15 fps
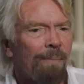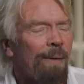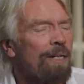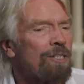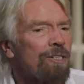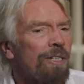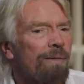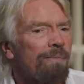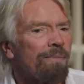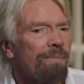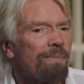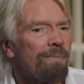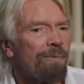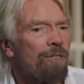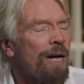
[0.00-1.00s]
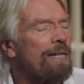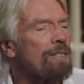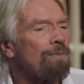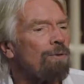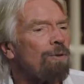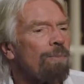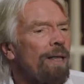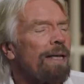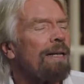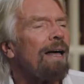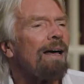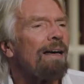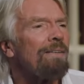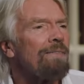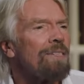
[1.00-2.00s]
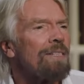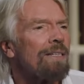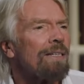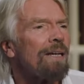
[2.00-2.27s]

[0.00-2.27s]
much it transformed their lives,